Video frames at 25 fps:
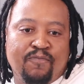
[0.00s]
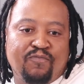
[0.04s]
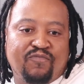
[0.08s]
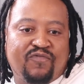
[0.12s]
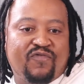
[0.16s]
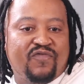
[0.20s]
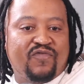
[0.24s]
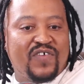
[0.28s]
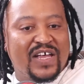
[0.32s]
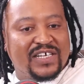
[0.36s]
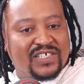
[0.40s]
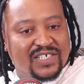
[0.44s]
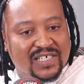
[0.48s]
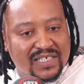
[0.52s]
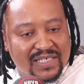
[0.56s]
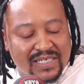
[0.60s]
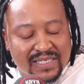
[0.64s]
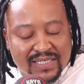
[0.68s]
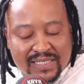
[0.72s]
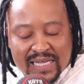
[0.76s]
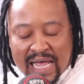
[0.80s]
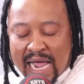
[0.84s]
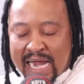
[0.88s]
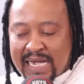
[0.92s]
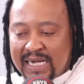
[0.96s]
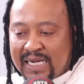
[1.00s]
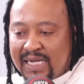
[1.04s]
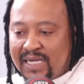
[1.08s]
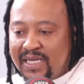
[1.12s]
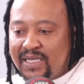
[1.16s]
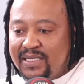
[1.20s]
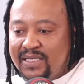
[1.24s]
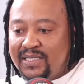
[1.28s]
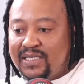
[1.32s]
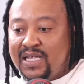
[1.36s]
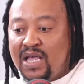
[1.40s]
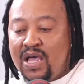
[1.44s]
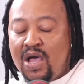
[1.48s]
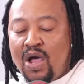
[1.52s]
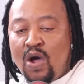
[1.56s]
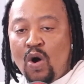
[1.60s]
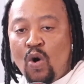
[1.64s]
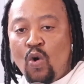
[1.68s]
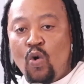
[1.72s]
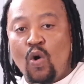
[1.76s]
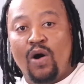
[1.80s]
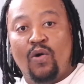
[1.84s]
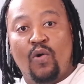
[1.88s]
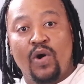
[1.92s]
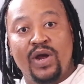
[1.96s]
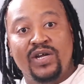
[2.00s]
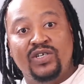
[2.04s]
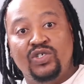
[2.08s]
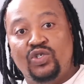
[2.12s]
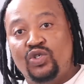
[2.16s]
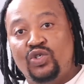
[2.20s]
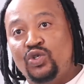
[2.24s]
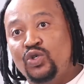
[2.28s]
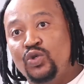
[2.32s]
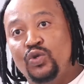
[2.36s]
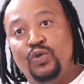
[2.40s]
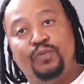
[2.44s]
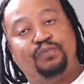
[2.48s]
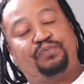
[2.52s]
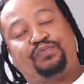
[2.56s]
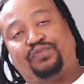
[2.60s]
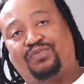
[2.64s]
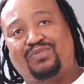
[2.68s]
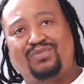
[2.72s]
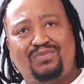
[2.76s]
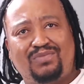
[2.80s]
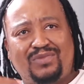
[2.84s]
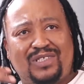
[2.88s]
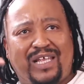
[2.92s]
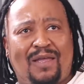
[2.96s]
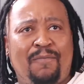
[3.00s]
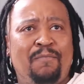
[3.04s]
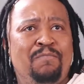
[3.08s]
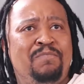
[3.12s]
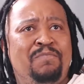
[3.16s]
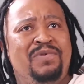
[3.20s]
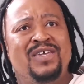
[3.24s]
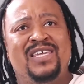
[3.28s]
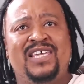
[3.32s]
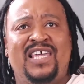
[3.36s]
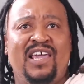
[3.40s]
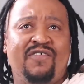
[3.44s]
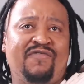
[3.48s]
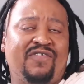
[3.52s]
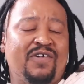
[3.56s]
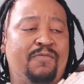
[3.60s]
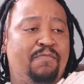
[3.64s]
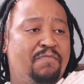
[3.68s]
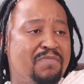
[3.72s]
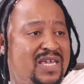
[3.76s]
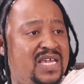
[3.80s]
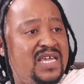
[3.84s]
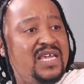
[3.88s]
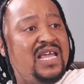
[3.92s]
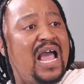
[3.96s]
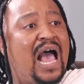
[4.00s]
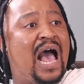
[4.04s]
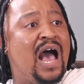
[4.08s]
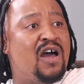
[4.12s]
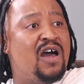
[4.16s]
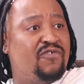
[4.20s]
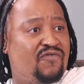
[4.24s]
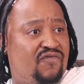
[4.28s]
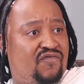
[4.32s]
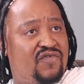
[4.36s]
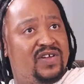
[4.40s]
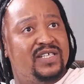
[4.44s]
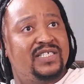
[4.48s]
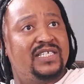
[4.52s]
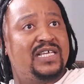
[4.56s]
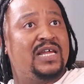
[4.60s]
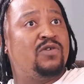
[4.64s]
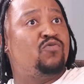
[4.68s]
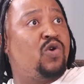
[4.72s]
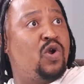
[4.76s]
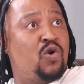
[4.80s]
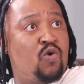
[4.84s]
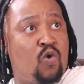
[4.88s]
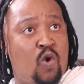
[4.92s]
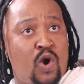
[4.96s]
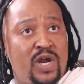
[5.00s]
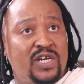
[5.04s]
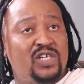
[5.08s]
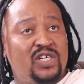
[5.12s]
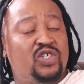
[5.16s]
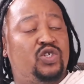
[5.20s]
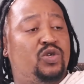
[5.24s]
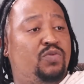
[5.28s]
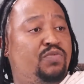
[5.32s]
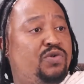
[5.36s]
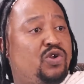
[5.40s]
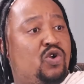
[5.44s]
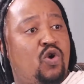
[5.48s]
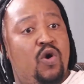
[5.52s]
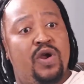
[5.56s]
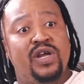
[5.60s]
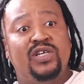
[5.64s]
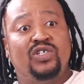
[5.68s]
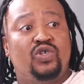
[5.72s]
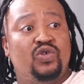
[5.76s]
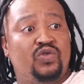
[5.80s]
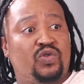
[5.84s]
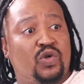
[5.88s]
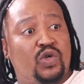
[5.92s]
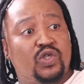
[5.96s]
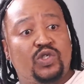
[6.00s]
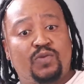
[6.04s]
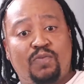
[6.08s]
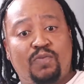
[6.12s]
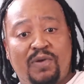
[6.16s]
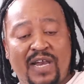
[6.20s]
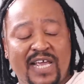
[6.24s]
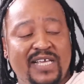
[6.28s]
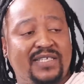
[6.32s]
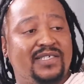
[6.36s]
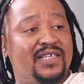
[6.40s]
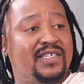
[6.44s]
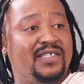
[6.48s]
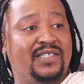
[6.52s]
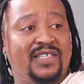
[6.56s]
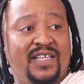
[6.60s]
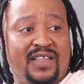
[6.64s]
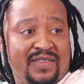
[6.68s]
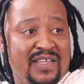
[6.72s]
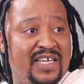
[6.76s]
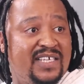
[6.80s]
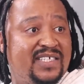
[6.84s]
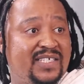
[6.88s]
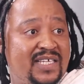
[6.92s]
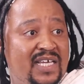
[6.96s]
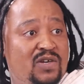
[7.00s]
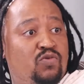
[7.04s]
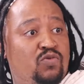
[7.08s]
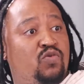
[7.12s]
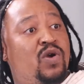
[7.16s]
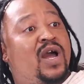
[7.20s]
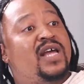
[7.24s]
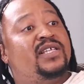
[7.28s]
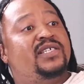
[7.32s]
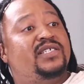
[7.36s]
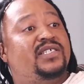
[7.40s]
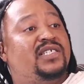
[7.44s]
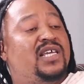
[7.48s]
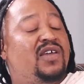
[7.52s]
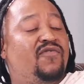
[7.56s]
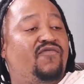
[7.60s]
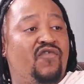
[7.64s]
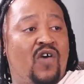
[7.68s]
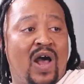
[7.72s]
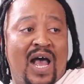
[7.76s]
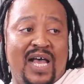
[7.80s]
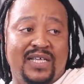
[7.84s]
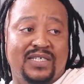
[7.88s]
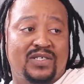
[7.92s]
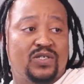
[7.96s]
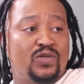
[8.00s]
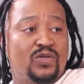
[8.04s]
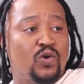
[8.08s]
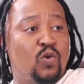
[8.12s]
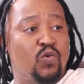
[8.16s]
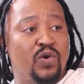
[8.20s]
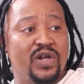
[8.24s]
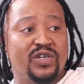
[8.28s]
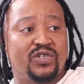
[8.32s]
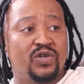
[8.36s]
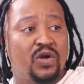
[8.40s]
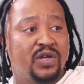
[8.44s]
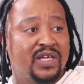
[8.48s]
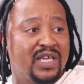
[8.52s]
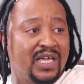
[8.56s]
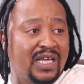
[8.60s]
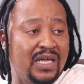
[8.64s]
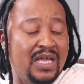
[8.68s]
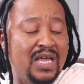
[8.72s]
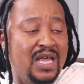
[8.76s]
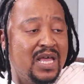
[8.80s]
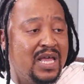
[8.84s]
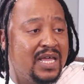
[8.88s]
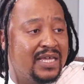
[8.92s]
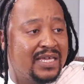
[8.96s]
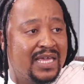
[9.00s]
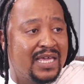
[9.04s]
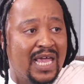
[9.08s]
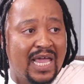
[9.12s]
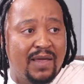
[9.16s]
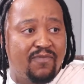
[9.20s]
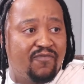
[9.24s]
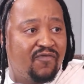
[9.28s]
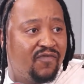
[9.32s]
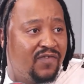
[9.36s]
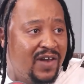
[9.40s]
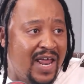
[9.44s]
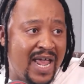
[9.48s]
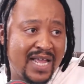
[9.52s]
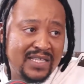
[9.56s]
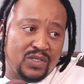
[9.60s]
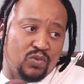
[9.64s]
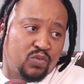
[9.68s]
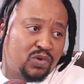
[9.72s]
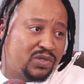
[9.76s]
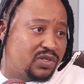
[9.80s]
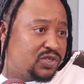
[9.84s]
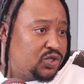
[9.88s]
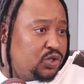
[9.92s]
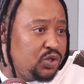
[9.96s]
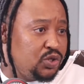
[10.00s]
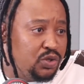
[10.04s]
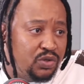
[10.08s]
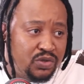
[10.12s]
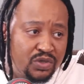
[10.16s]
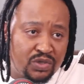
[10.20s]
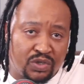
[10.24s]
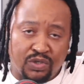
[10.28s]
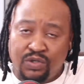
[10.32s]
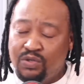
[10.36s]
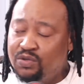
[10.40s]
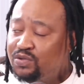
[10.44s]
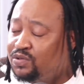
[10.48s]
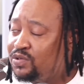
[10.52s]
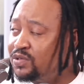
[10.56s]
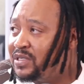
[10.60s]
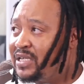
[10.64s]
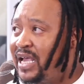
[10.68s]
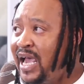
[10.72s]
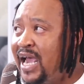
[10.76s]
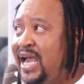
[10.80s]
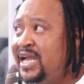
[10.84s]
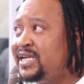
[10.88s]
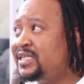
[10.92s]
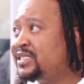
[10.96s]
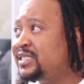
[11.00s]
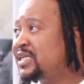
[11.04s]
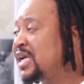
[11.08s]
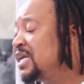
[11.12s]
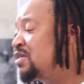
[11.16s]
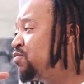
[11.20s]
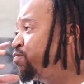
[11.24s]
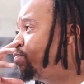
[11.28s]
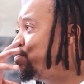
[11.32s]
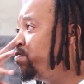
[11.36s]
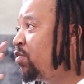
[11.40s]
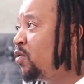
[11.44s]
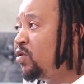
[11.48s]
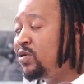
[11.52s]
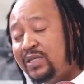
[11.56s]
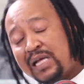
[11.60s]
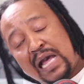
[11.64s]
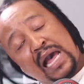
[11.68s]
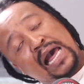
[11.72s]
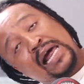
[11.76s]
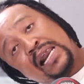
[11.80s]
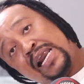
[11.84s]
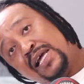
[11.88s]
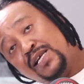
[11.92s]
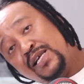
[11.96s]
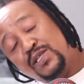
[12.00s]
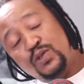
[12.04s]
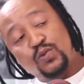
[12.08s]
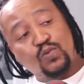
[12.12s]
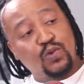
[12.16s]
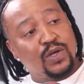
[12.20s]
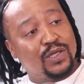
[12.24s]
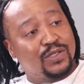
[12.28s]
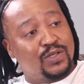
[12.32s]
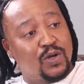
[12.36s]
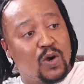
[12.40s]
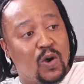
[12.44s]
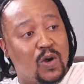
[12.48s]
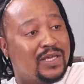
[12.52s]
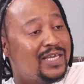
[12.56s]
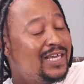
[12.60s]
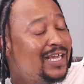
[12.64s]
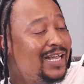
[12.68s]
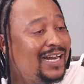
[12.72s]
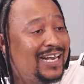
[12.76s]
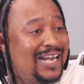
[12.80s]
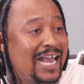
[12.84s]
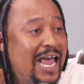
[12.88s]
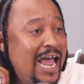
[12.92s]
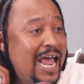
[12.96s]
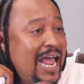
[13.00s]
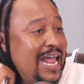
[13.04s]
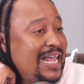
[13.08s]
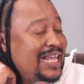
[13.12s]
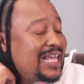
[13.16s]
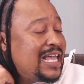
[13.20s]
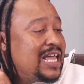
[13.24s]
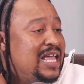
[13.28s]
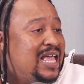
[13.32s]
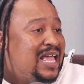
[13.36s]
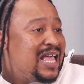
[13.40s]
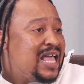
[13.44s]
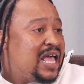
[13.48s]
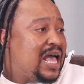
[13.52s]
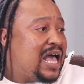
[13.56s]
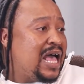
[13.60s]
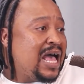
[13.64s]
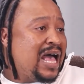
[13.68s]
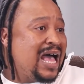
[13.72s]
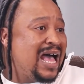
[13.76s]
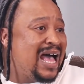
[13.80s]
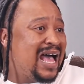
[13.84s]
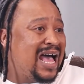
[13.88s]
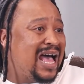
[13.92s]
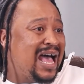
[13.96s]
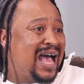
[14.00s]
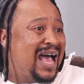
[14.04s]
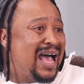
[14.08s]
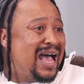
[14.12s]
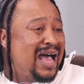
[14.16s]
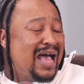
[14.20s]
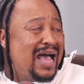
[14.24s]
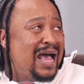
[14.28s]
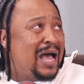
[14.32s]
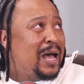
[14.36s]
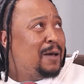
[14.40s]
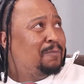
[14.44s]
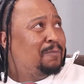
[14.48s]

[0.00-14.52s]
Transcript: fashion designers who are going to be giving me outfits, and we're going to be going to those places that they said were unsafe for us. So we're talking Cape Flats with tutus and bold colors. We're talking like Hostela.